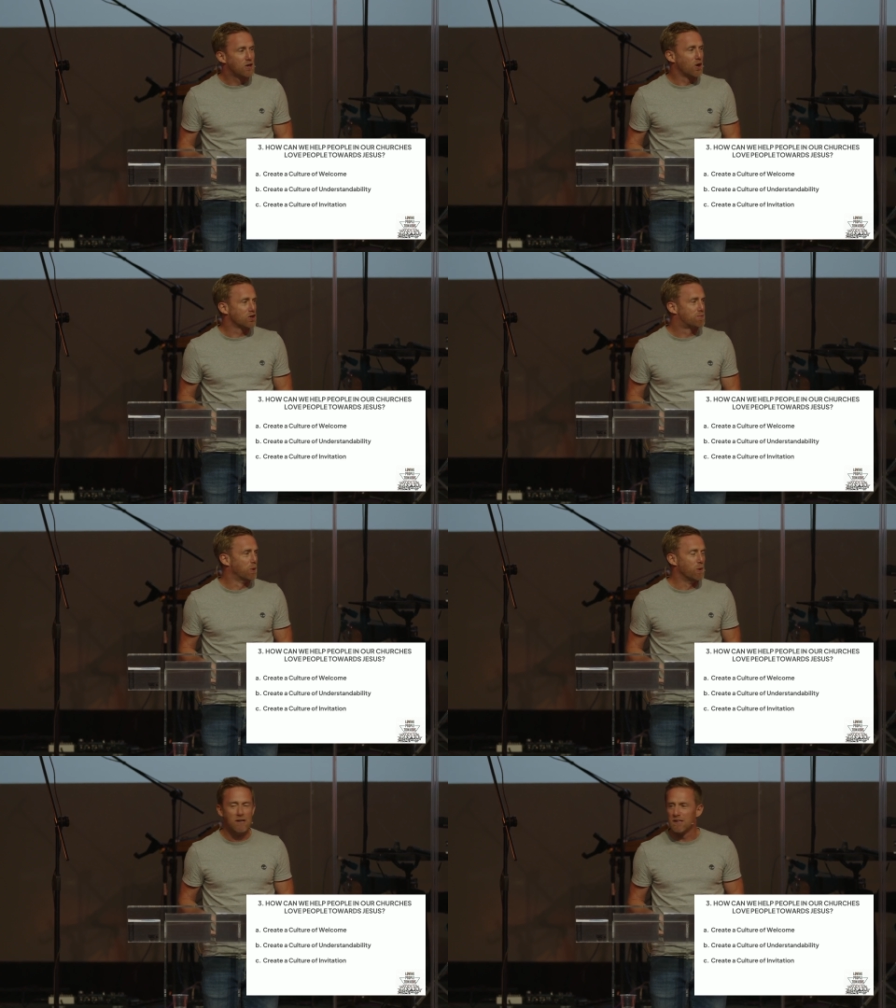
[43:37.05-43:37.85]
the
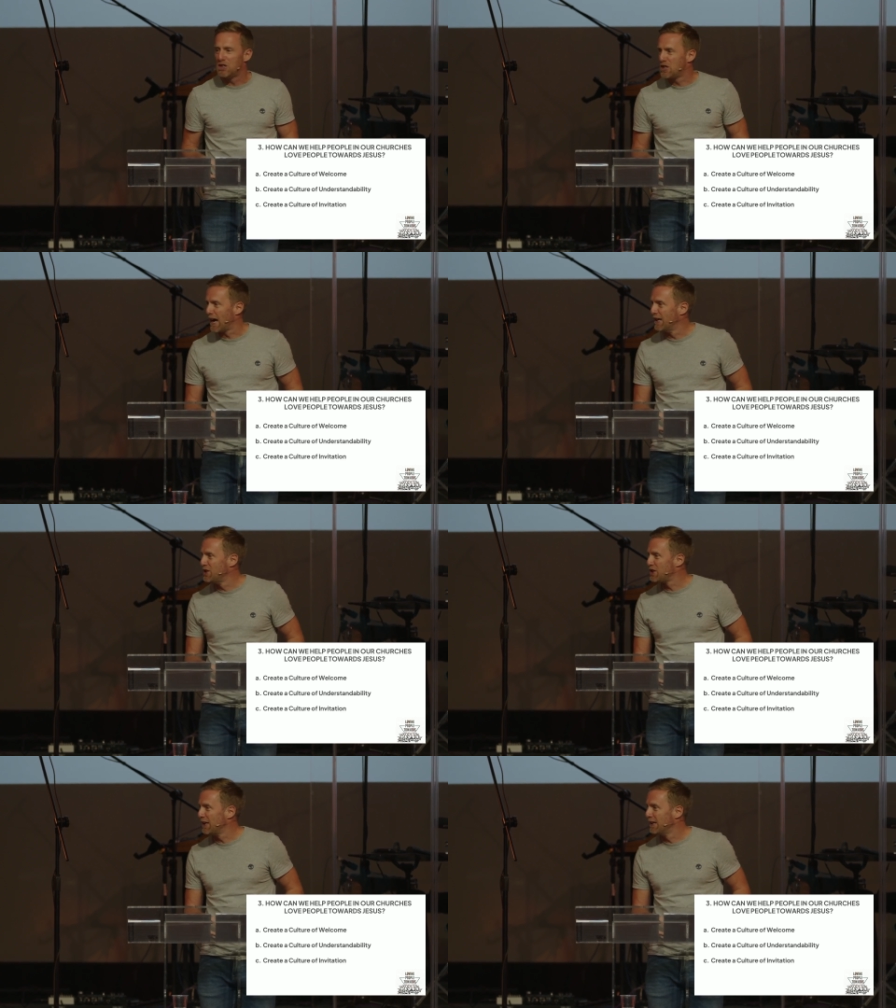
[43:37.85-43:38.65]
gospel is a
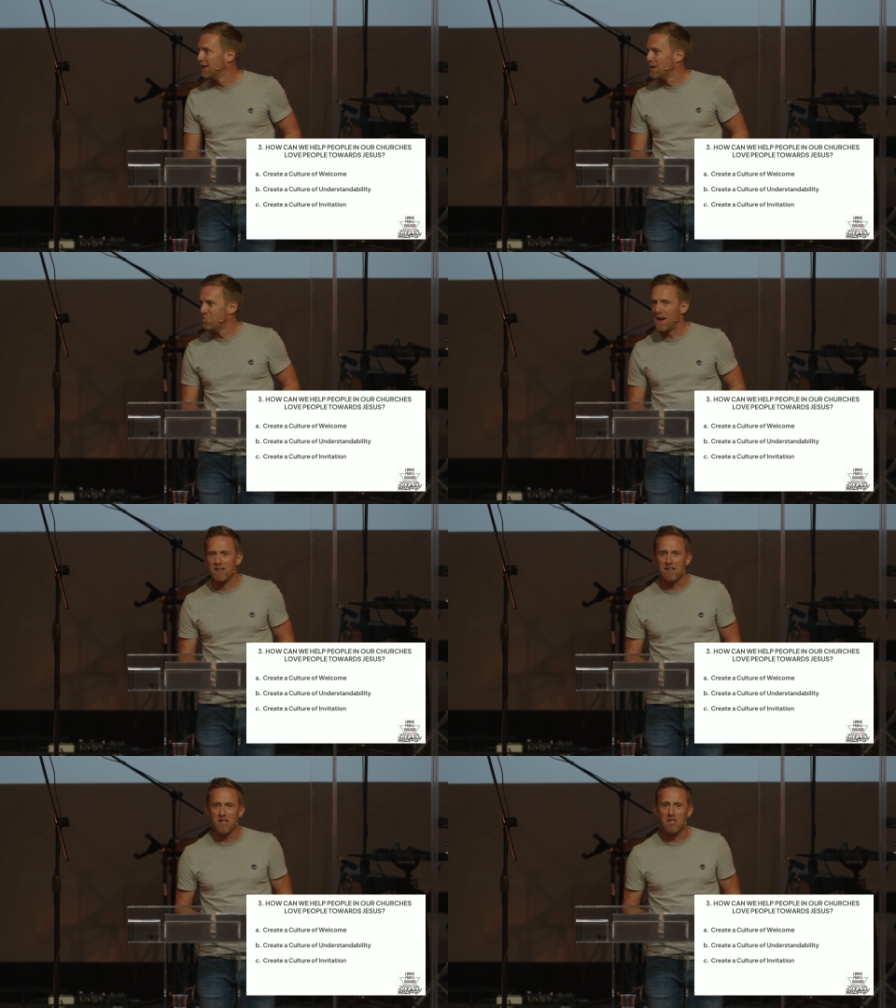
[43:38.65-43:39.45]
challenging
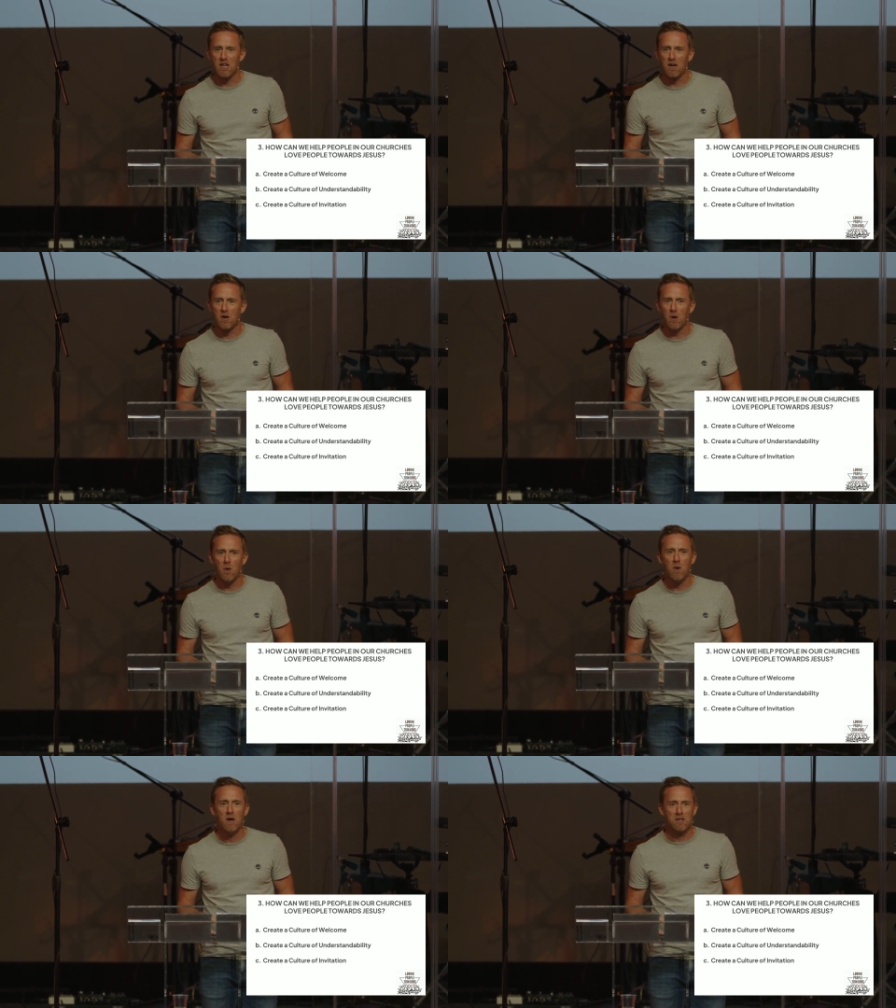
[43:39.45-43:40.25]
message, a
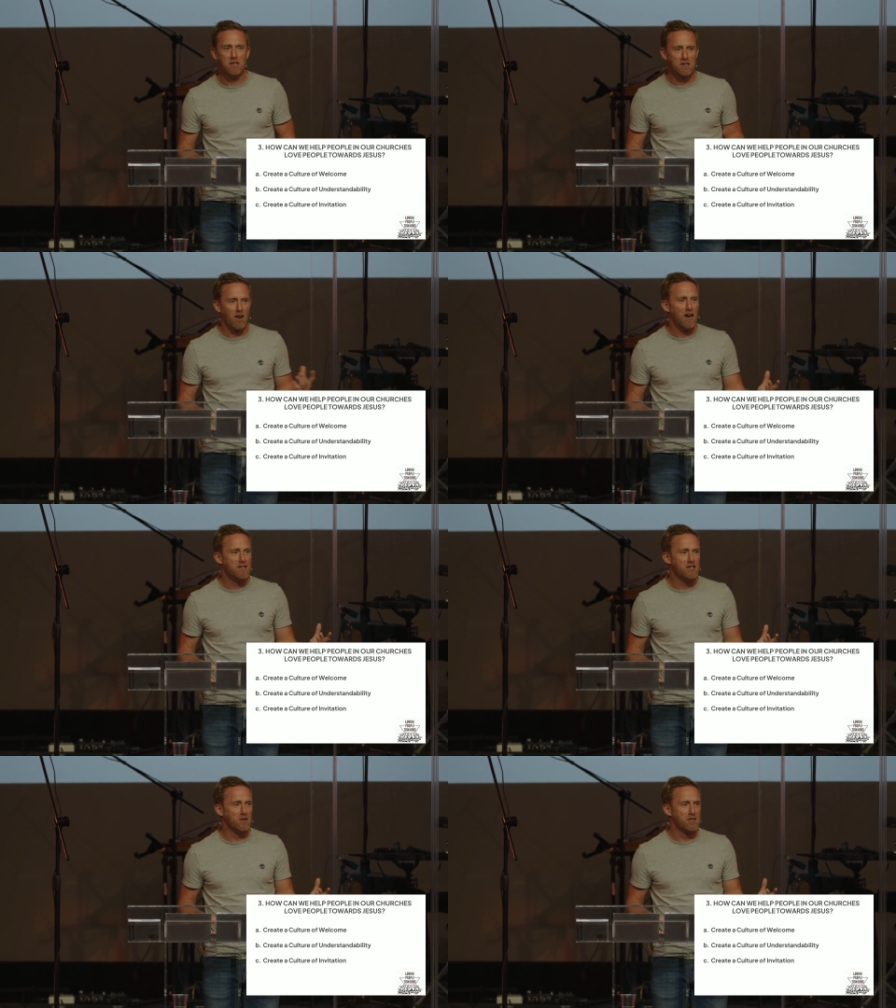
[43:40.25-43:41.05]
call to
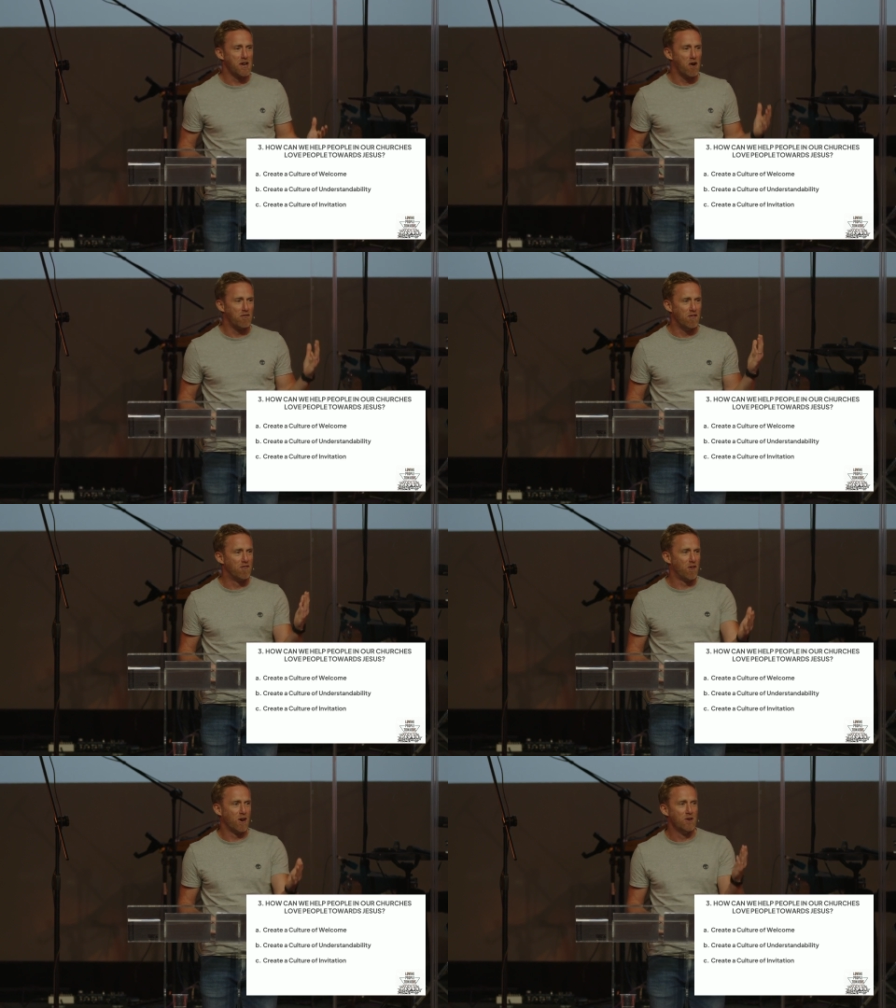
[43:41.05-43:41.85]
die to yourself
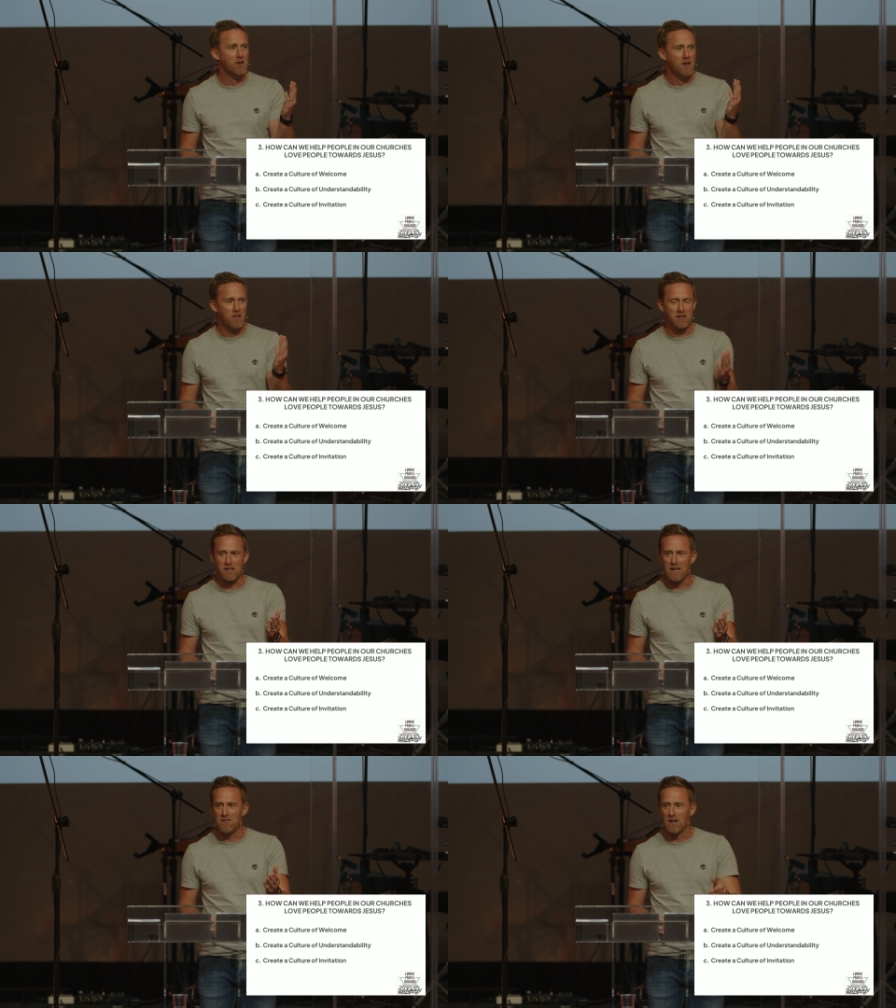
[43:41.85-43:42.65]
and follow the
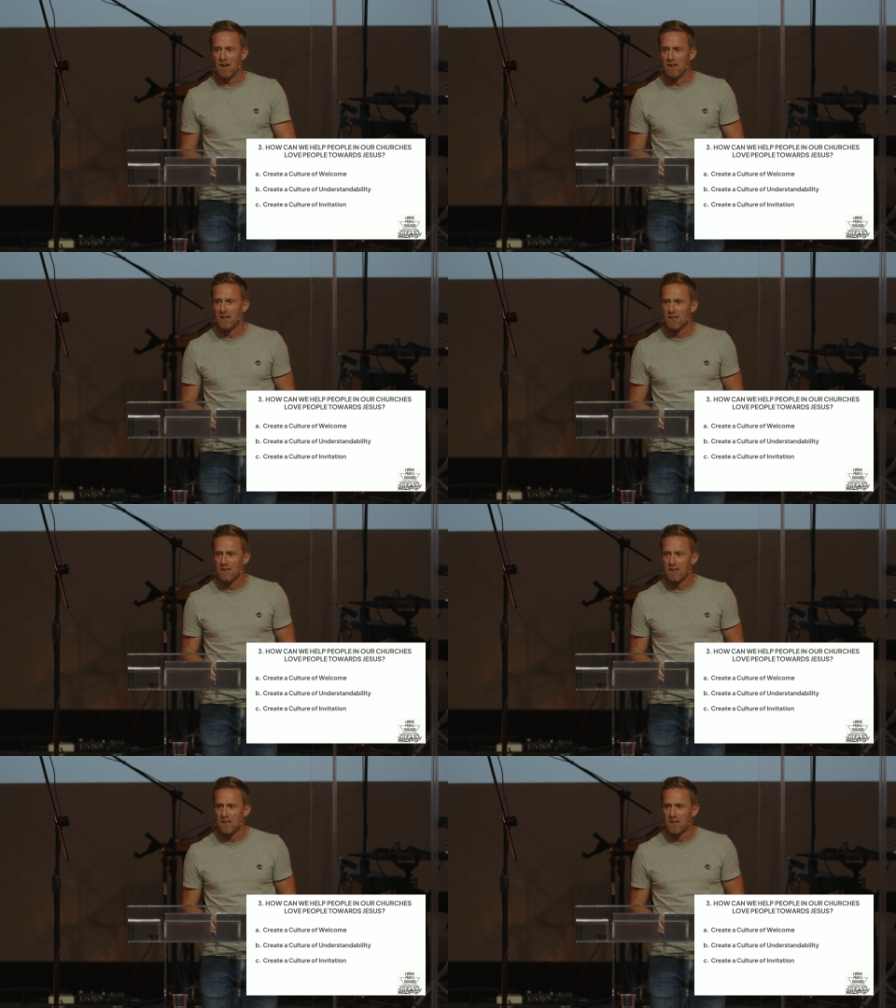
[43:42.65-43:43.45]
Saviour.
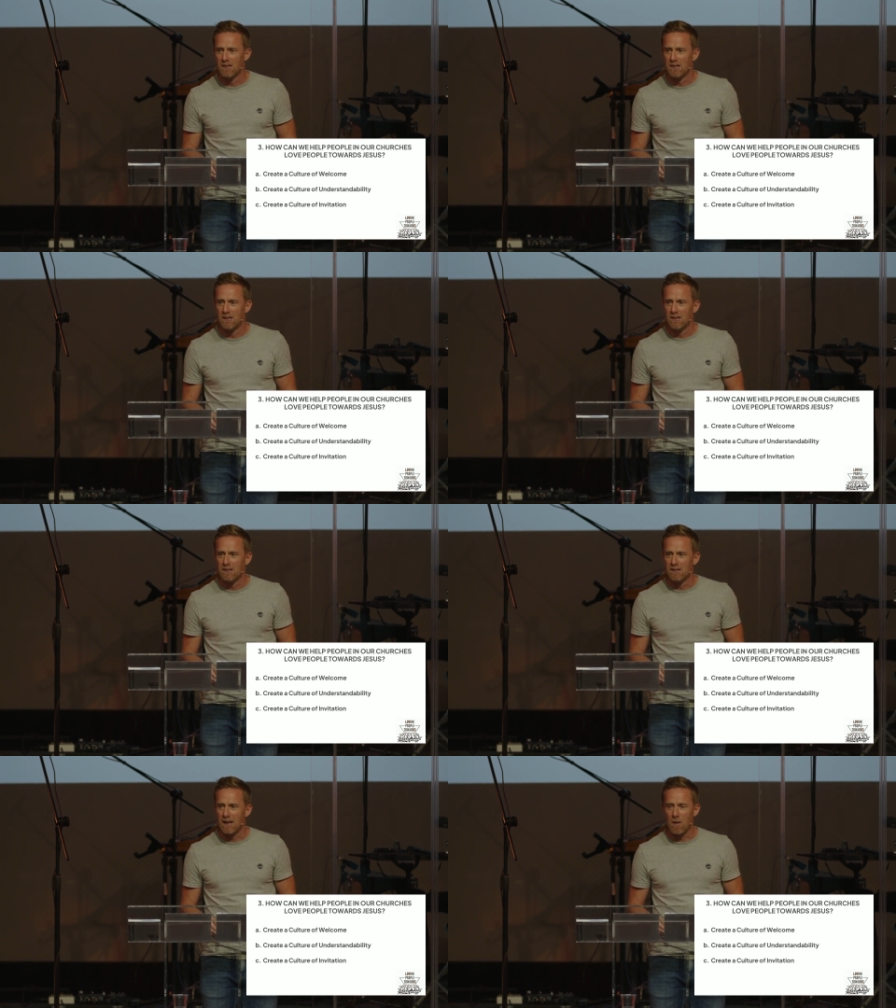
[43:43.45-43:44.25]

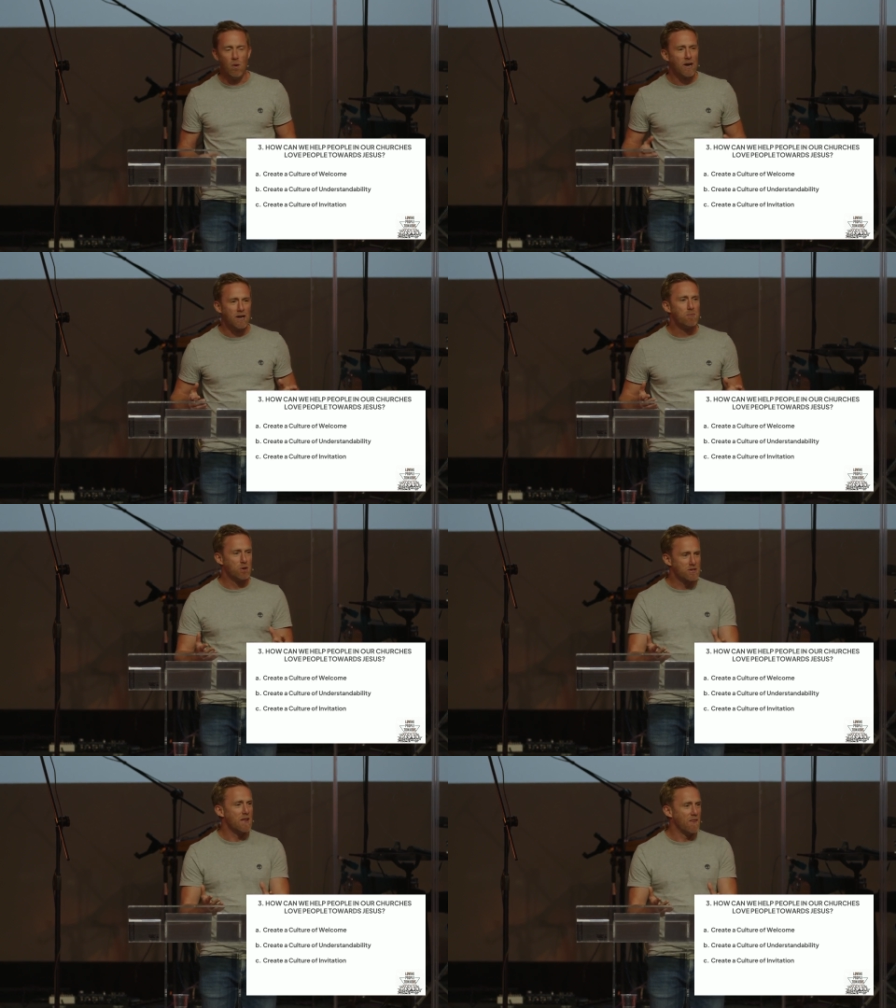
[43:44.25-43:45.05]
And we're going to
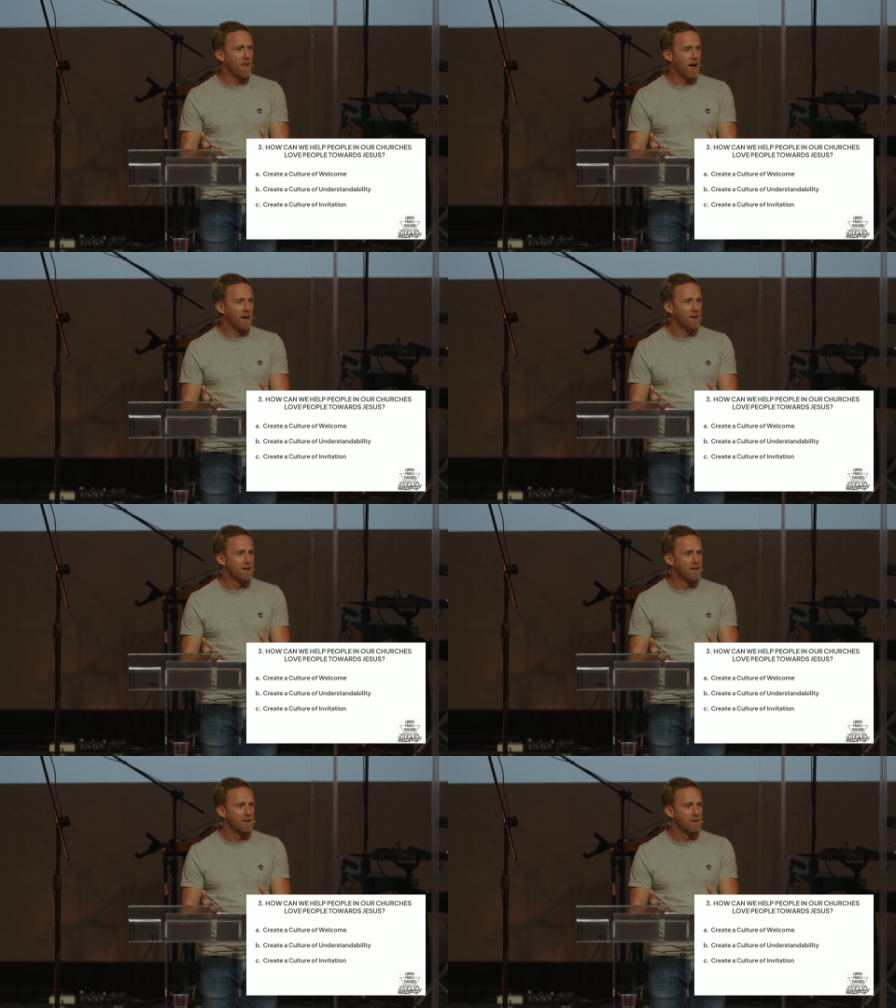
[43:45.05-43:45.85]
present that.